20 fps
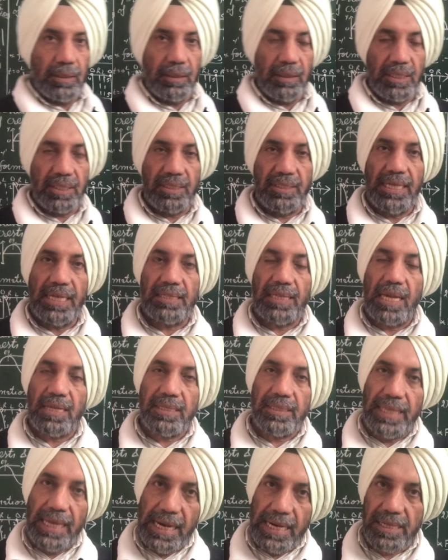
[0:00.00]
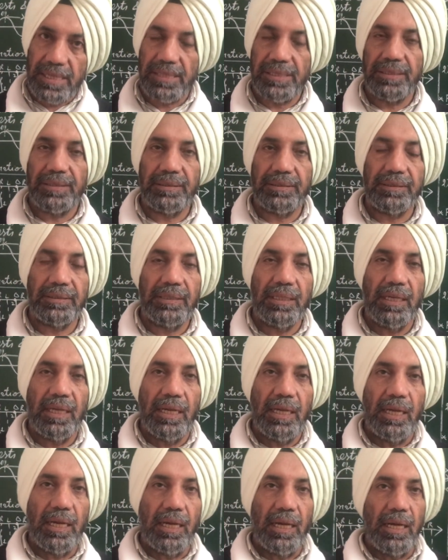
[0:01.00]
This is such that
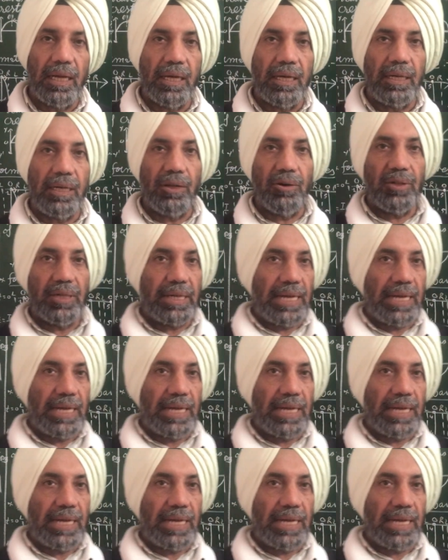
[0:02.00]
during the